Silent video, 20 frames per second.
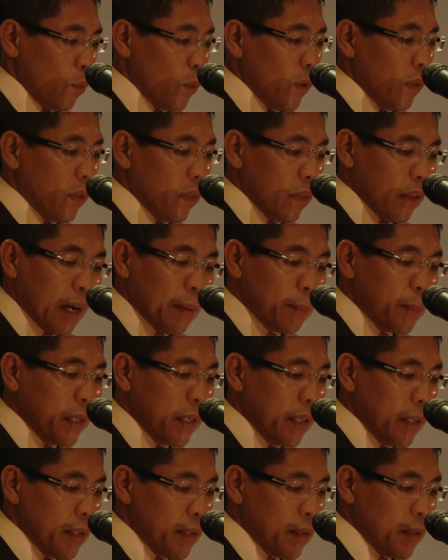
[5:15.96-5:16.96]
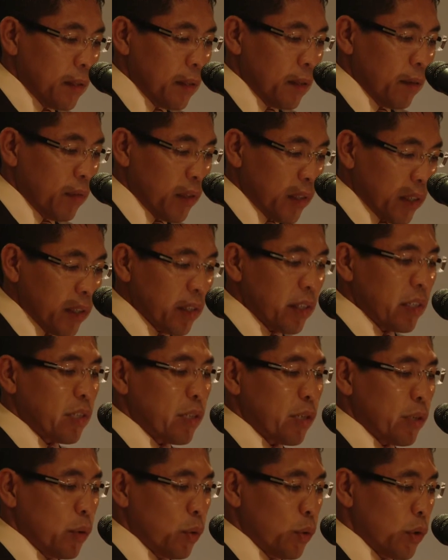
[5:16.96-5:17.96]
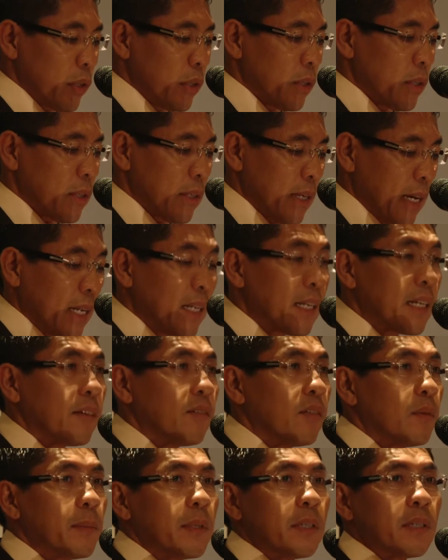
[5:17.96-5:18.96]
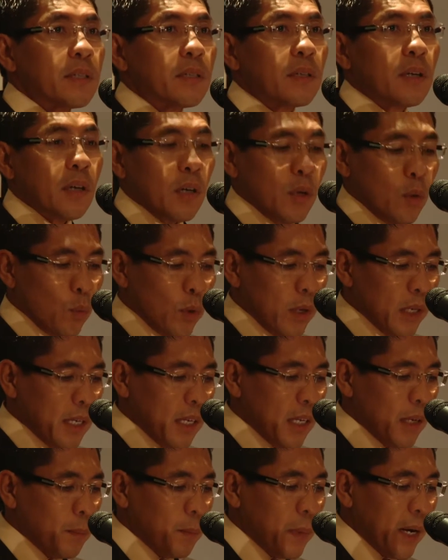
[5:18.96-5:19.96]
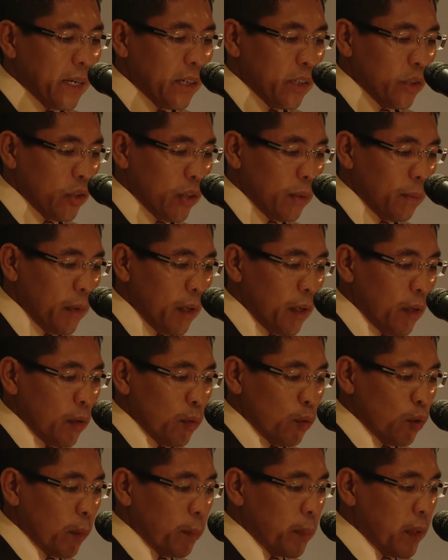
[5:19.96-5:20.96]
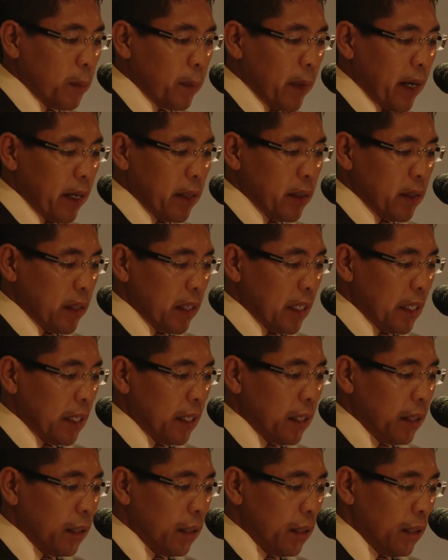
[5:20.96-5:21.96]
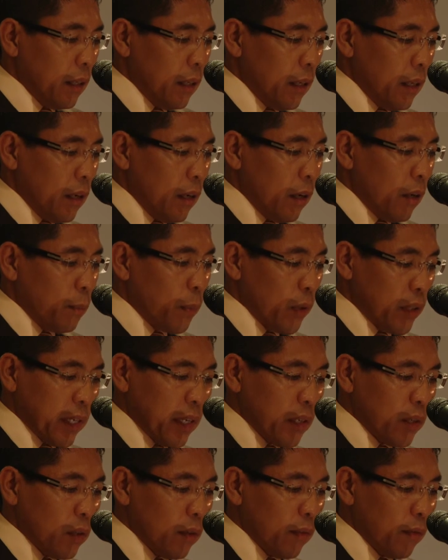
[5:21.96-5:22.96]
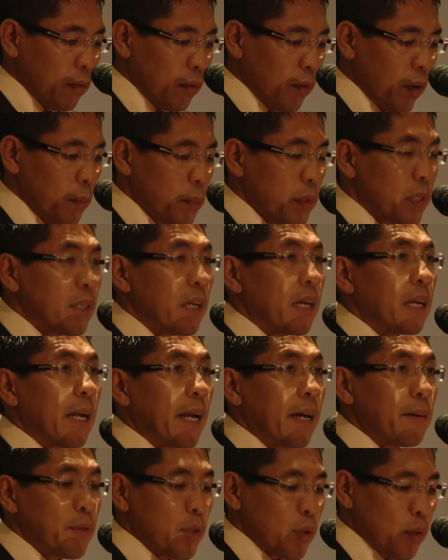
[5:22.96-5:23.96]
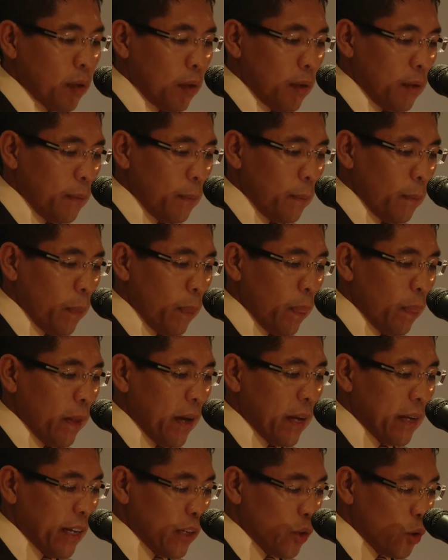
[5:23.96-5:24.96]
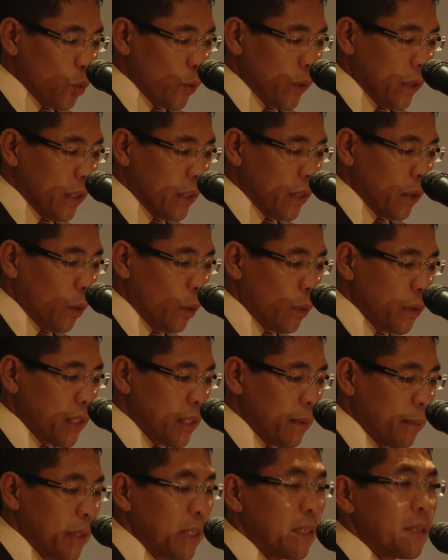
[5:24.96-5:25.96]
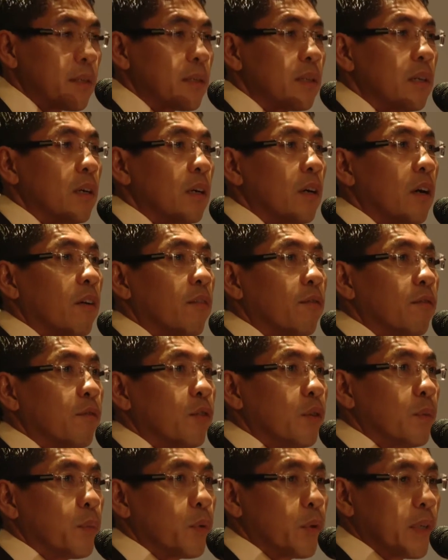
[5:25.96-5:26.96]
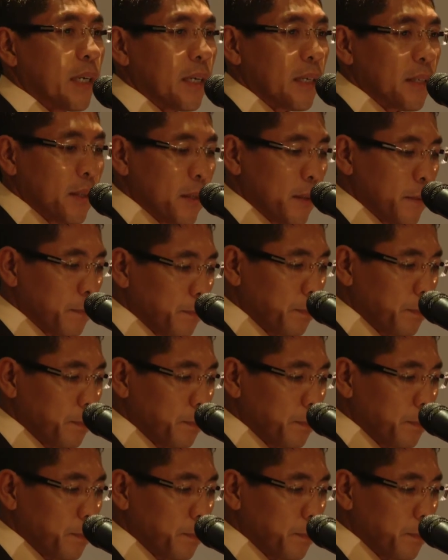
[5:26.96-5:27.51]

with companies, research institutions, and governments working in partnership to optimize the yield potential of crops and livestock and ensure the wholesomeness of food products.